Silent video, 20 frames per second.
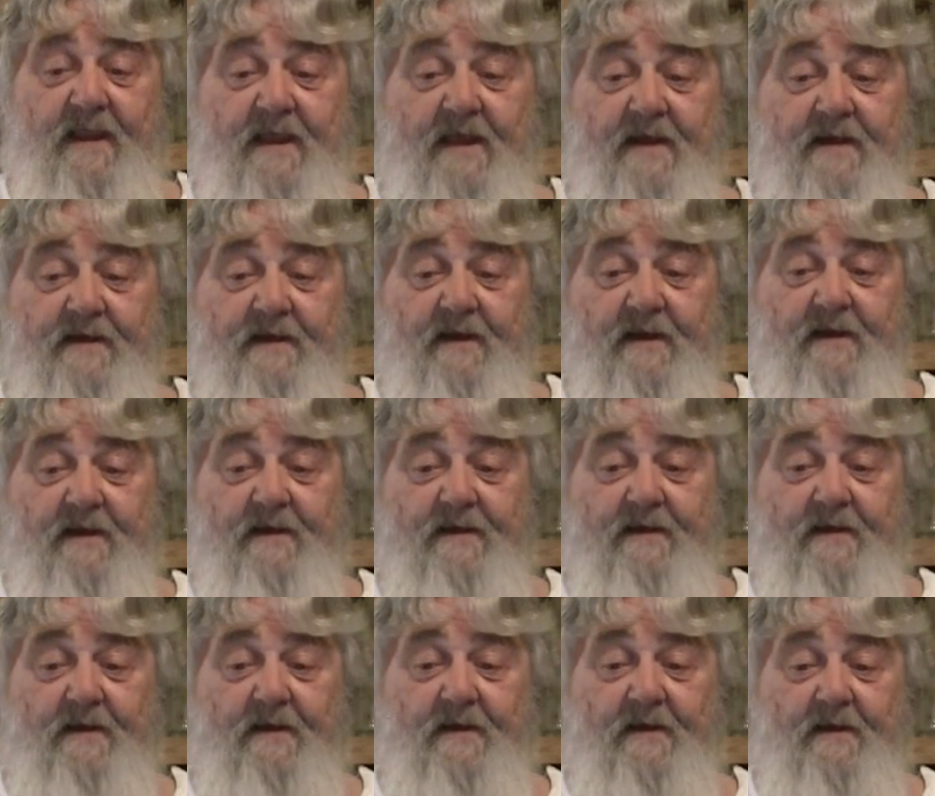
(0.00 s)
yet,
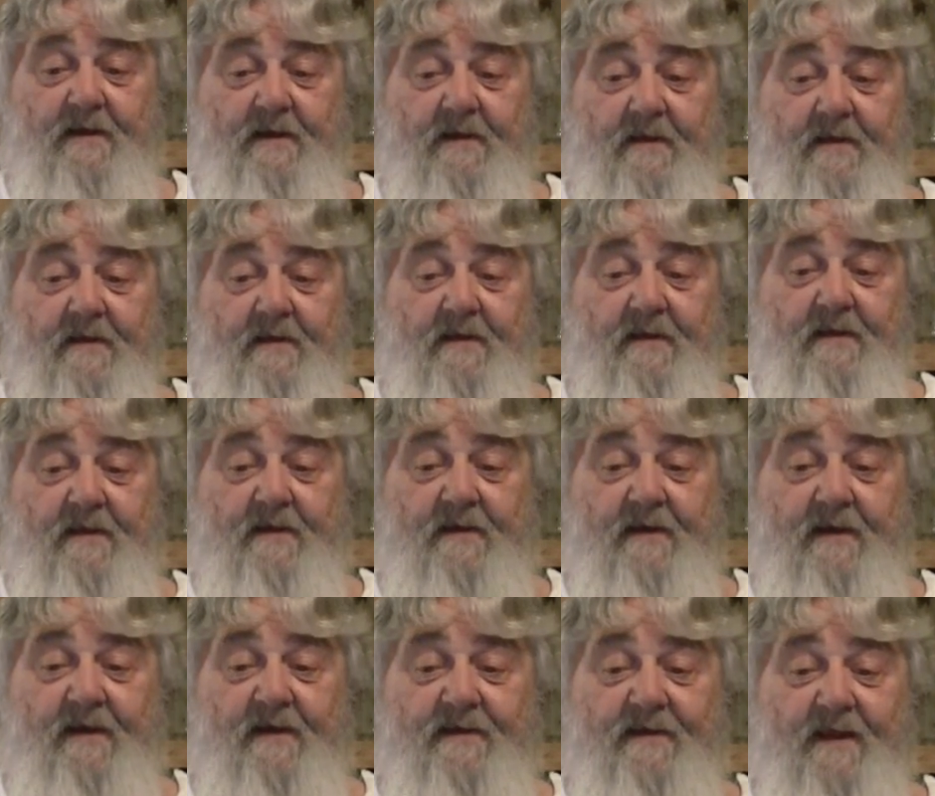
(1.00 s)

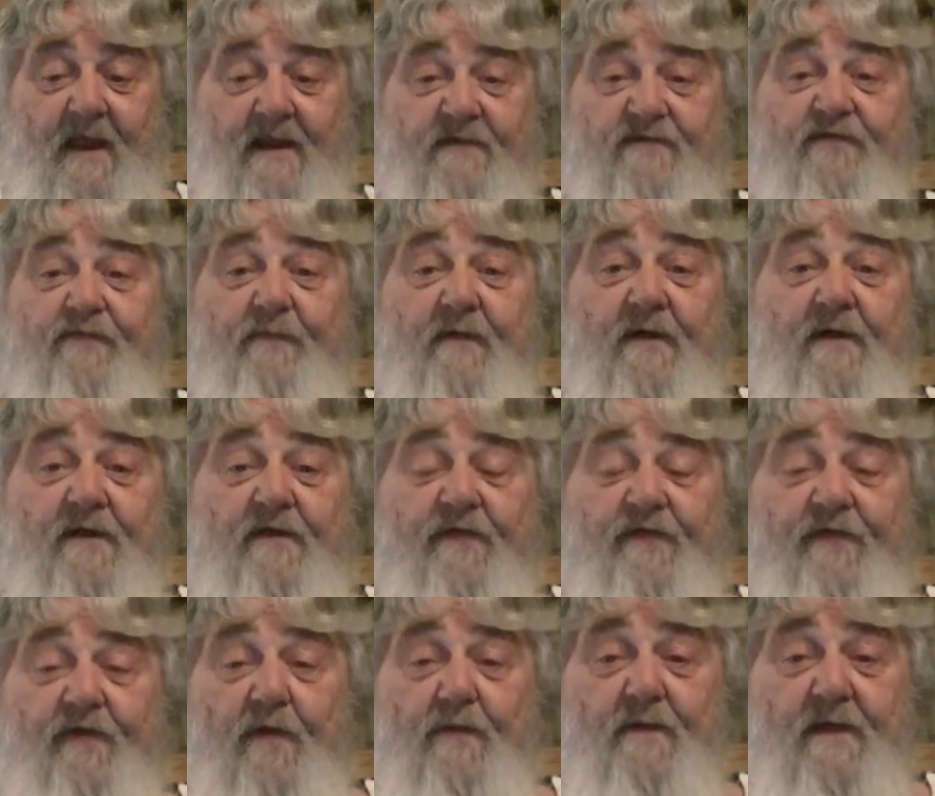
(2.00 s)
and not
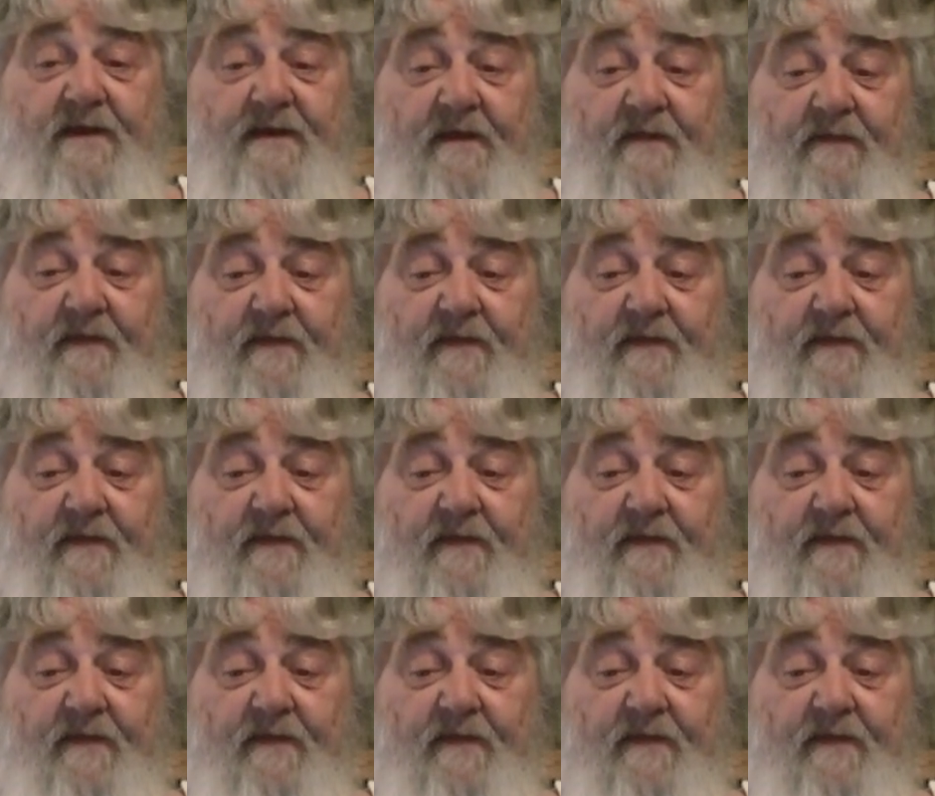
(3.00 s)
experienced too many of